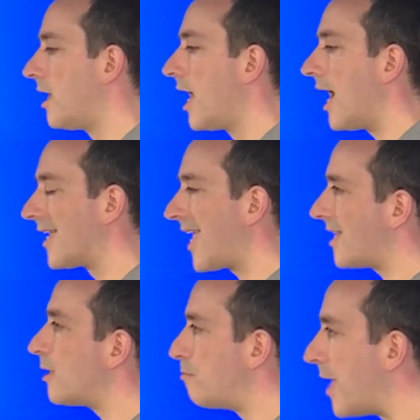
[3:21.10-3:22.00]
and
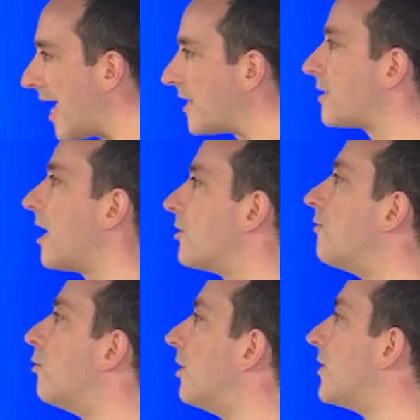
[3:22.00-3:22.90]
get the best out of
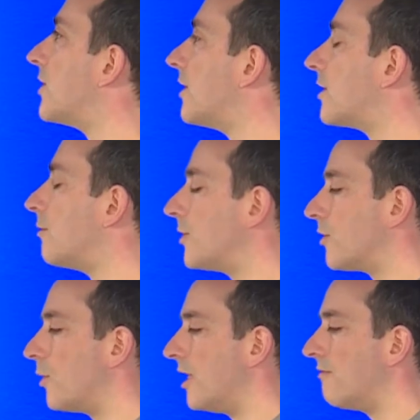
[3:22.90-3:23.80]
all of the systems
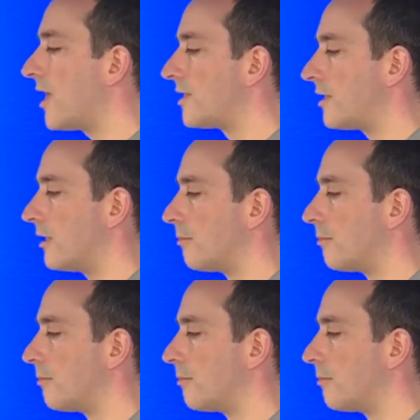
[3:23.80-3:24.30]
that we invest in.